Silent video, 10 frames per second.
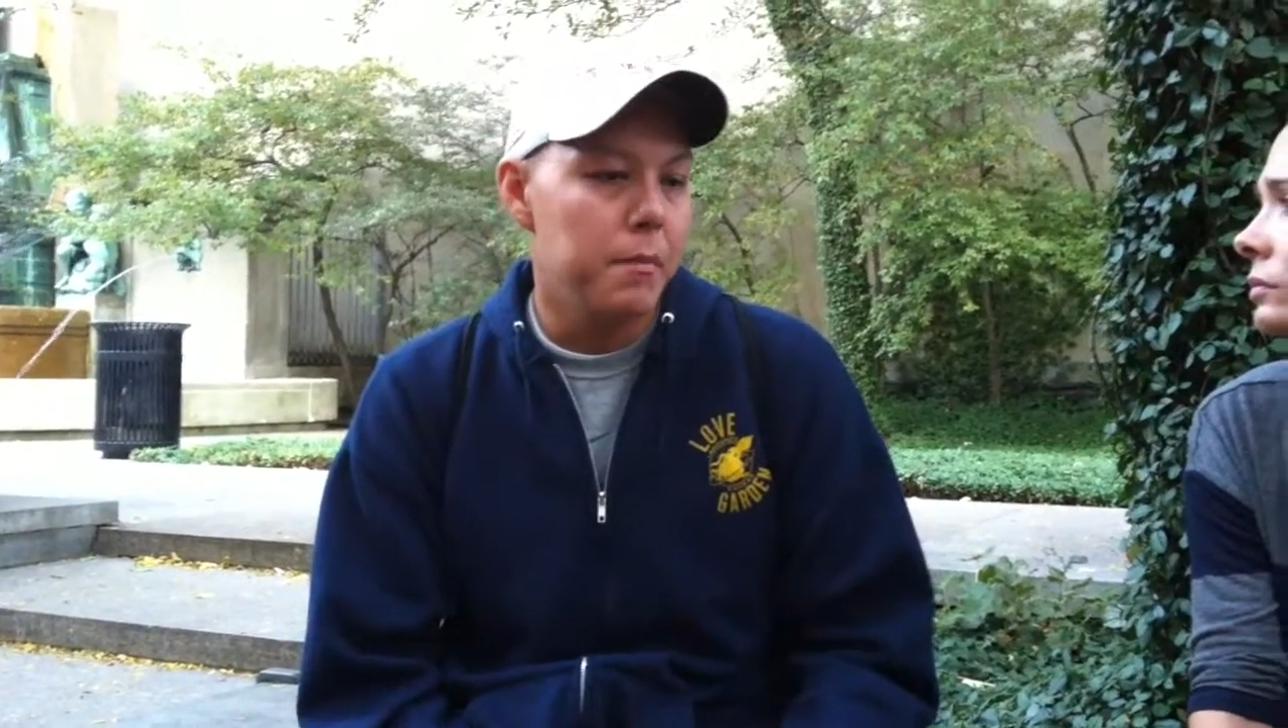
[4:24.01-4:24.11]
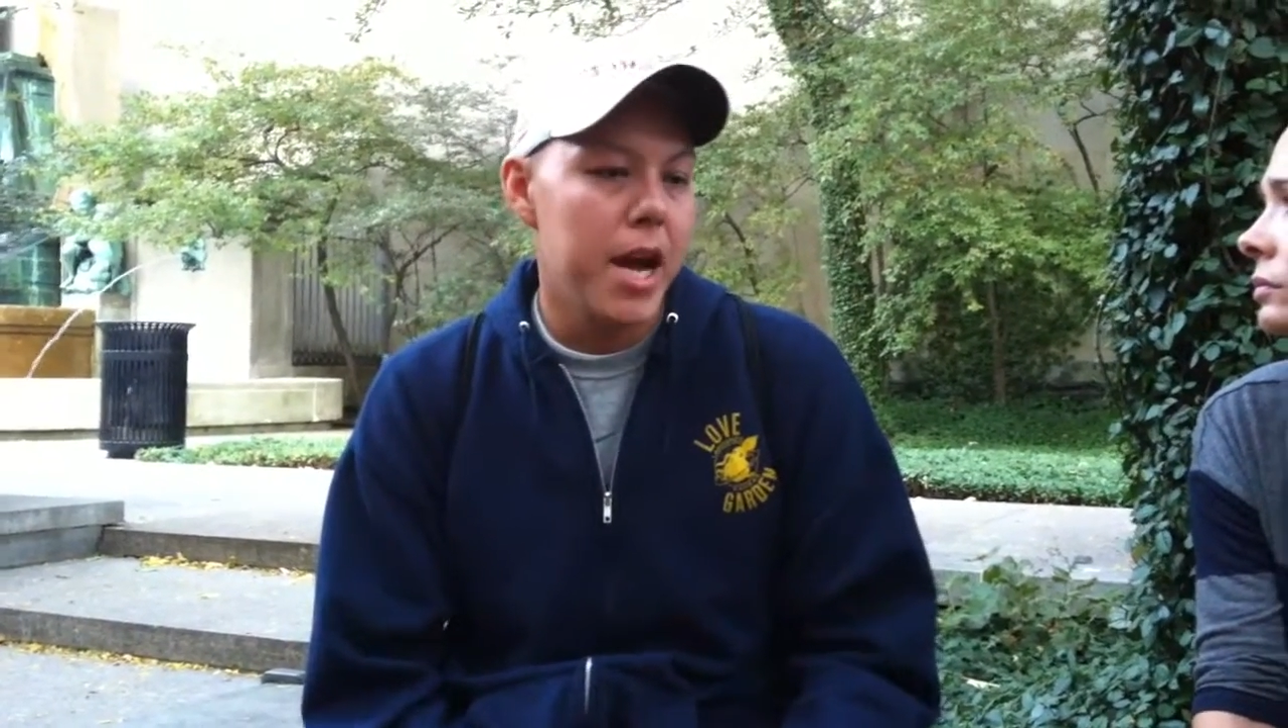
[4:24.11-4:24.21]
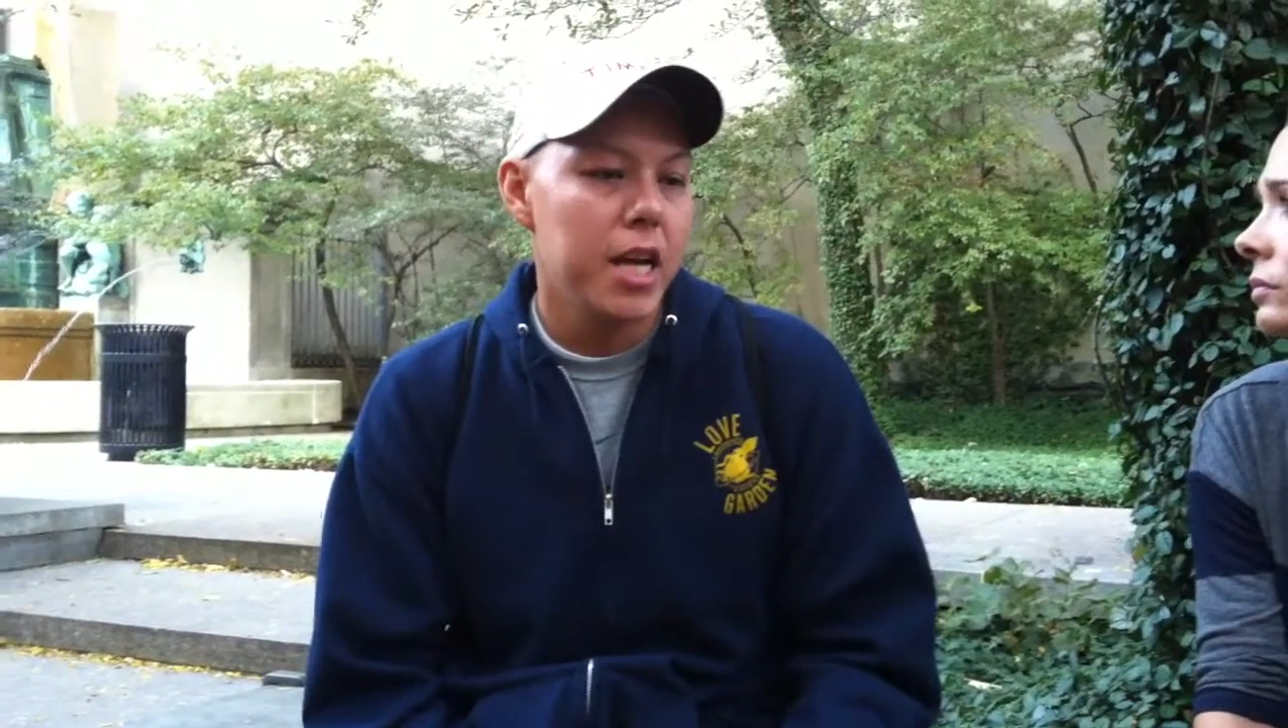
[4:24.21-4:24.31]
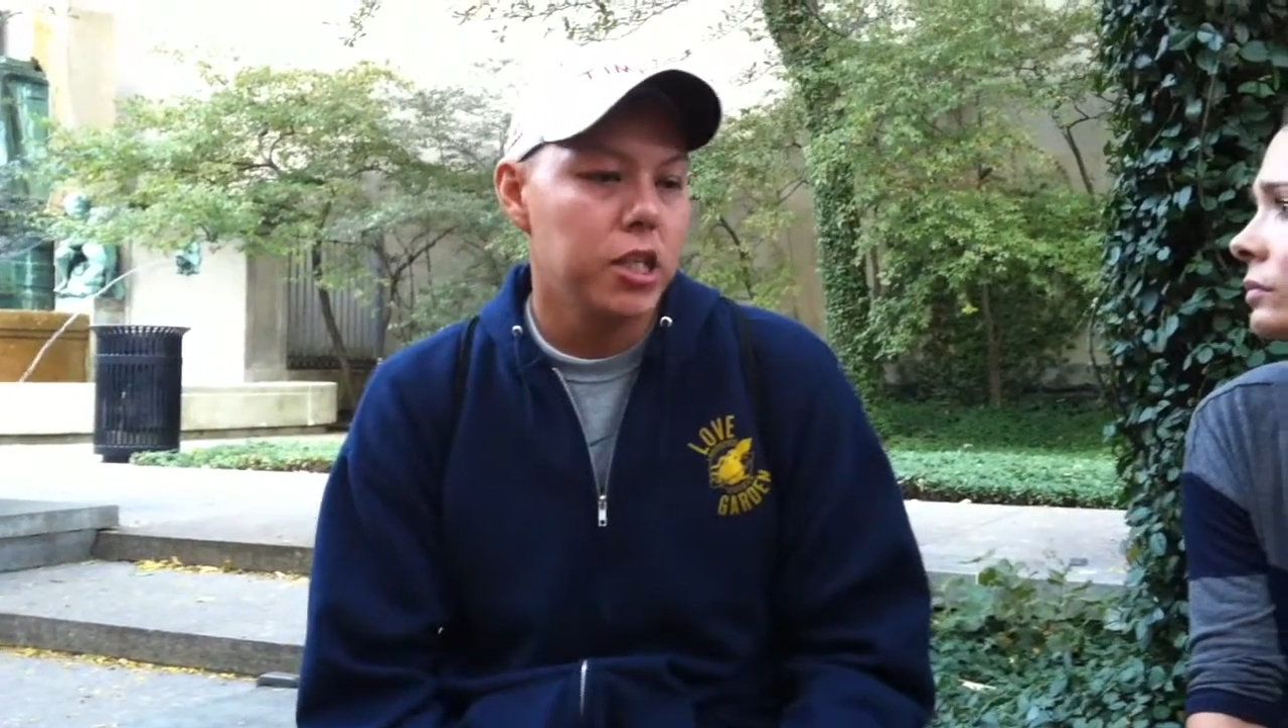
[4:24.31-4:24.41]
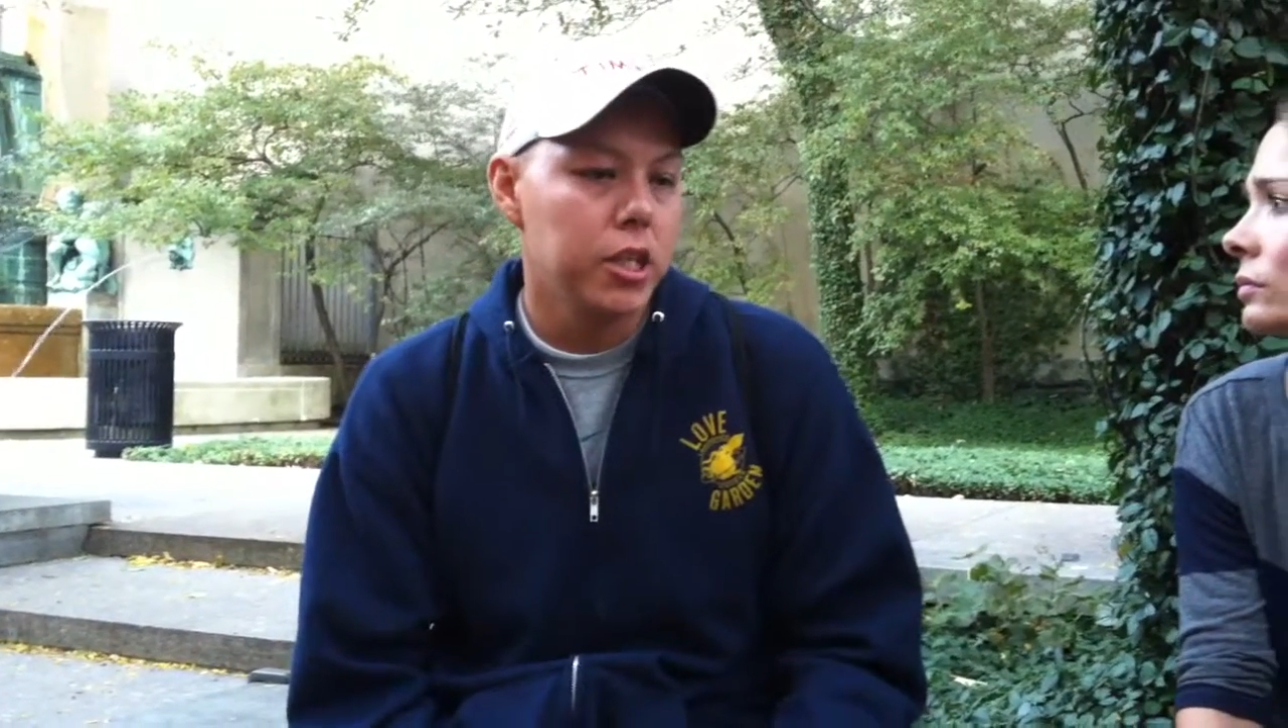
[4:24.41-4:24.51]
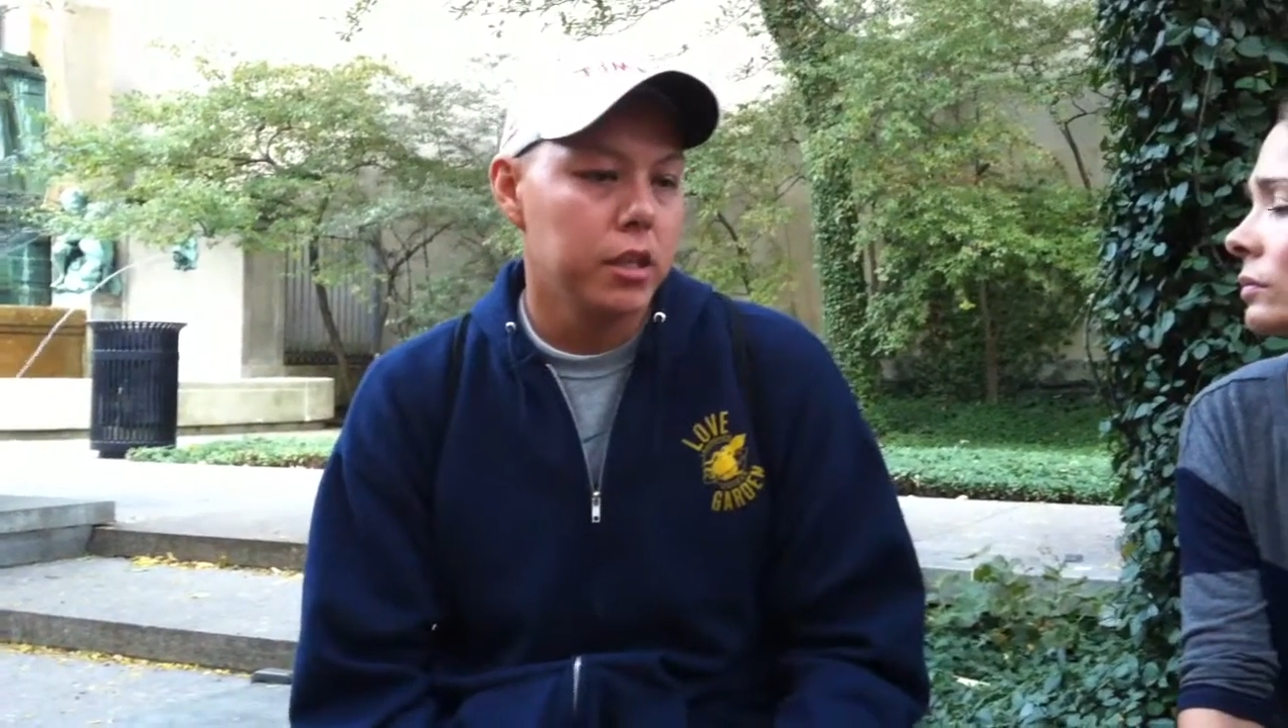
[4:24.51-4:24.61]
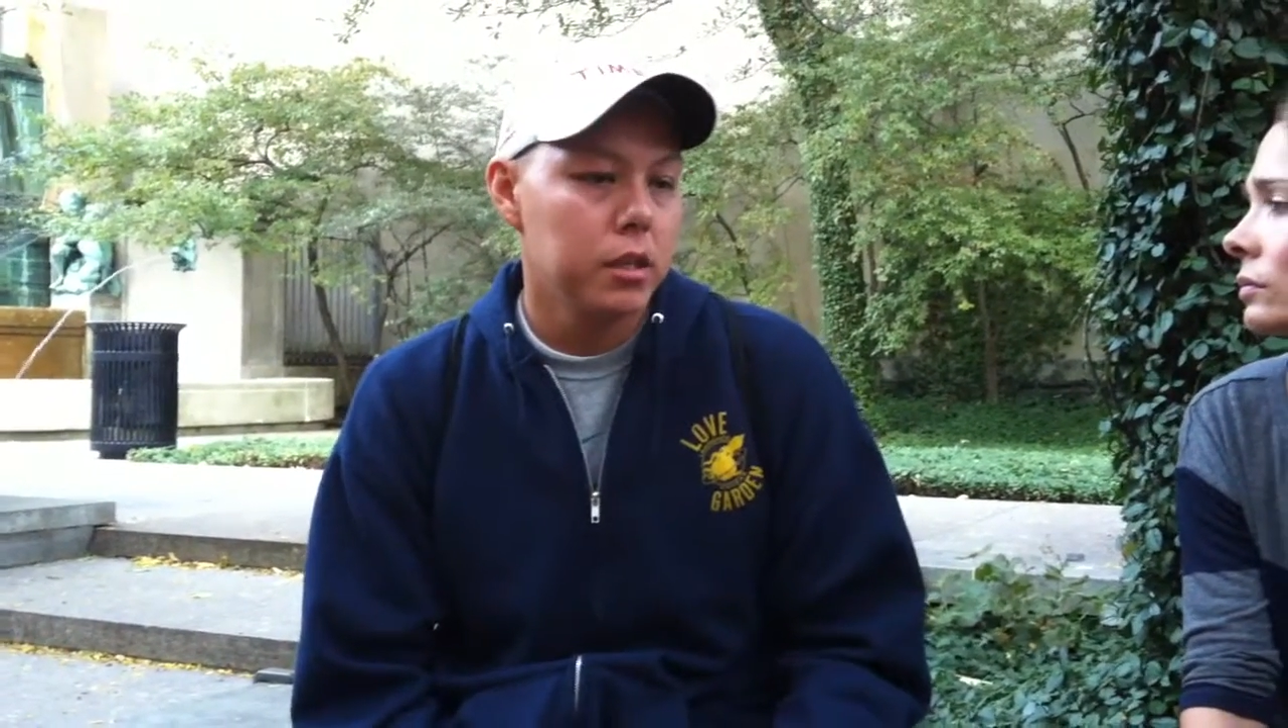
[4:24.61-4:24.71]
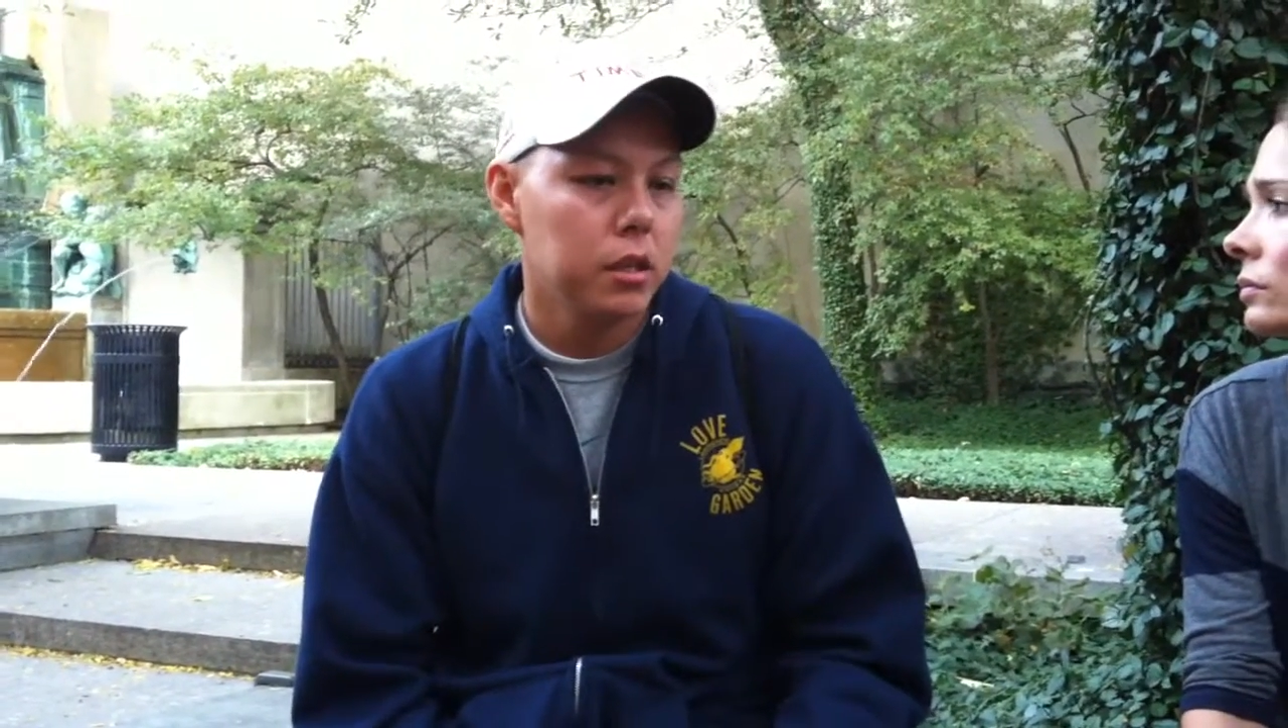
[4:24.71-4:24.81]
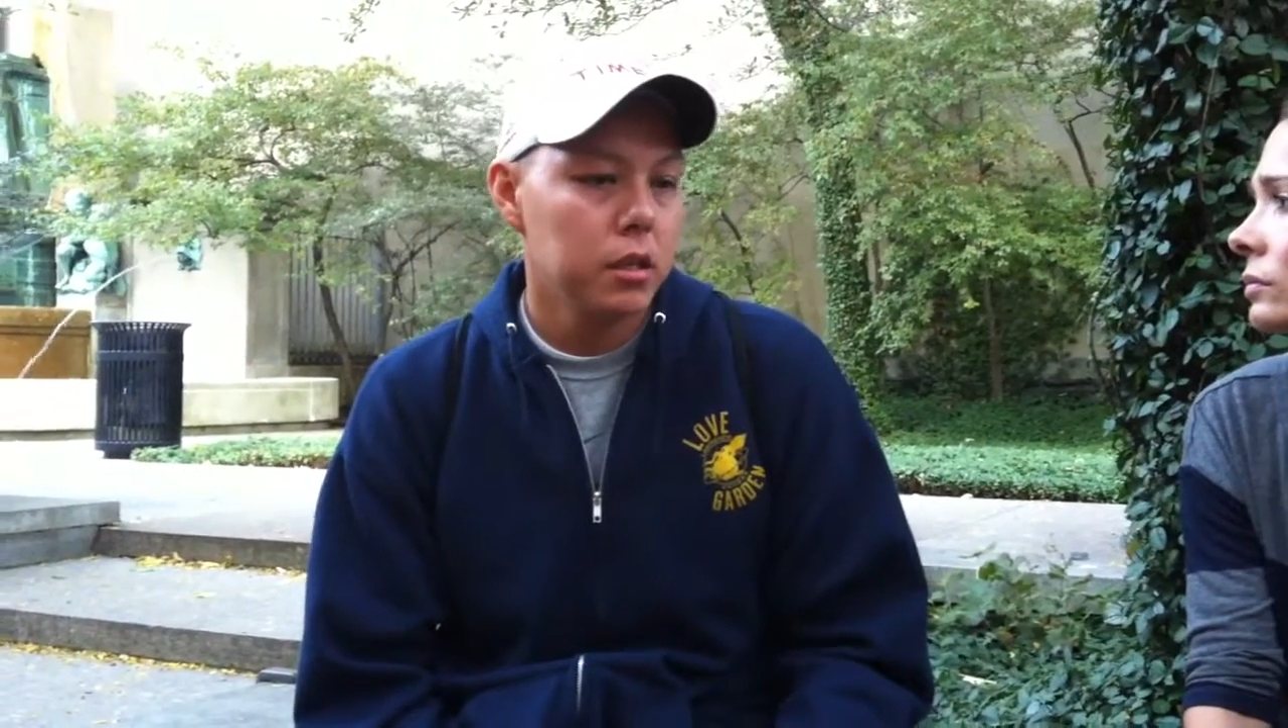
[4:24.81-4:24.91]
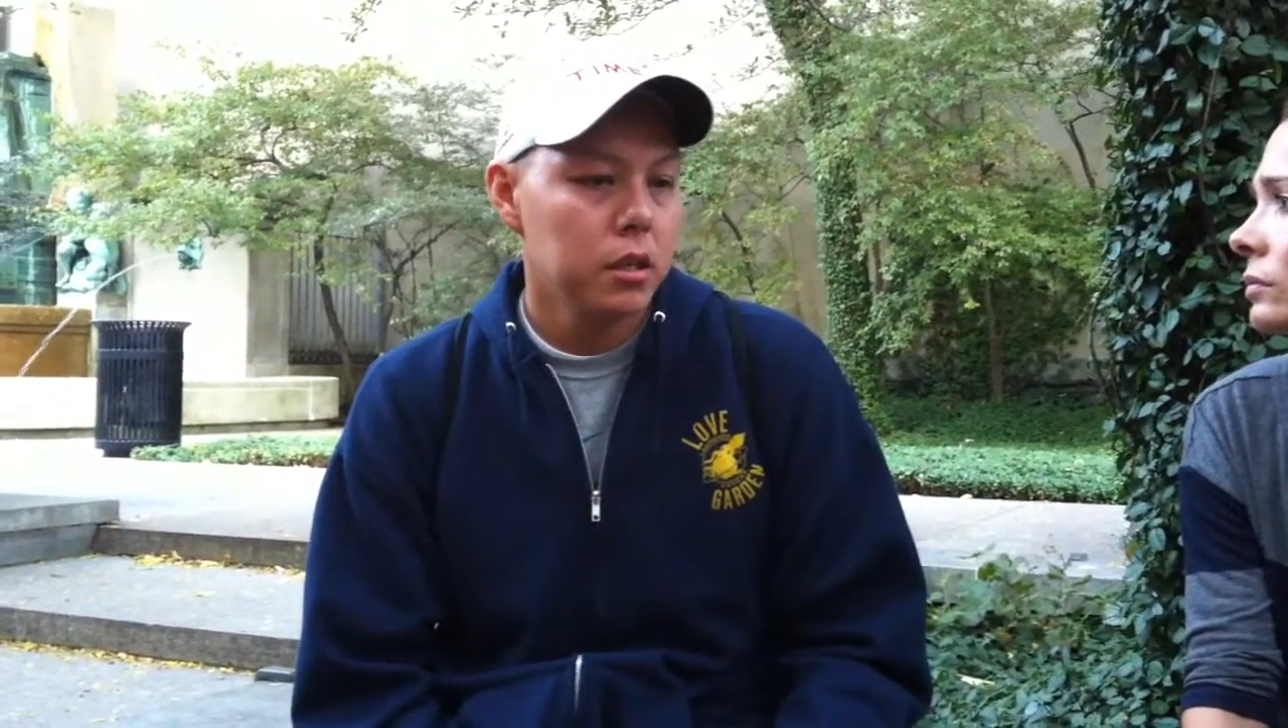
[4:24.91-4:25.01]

imagine